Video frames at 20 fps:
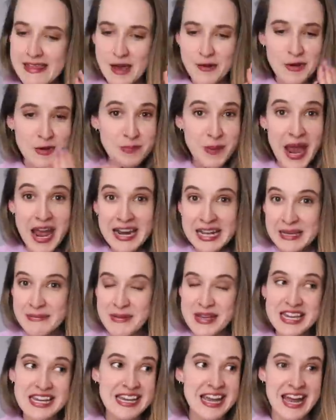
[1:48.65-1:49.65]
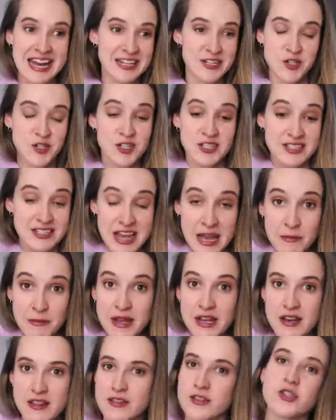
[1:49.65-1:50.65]
that would panic me and just send
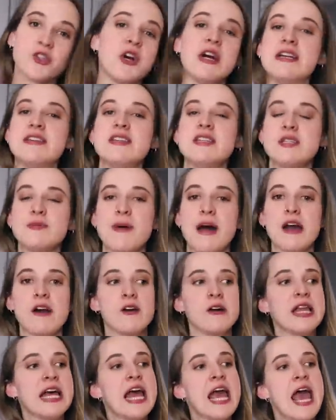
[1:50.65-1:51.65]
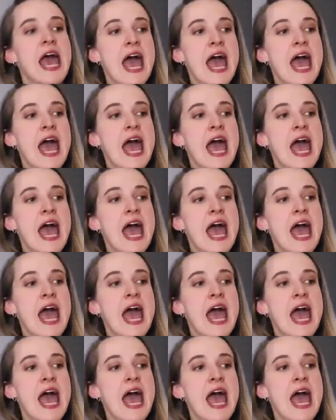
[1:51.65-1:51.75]
me into this crazy spiral.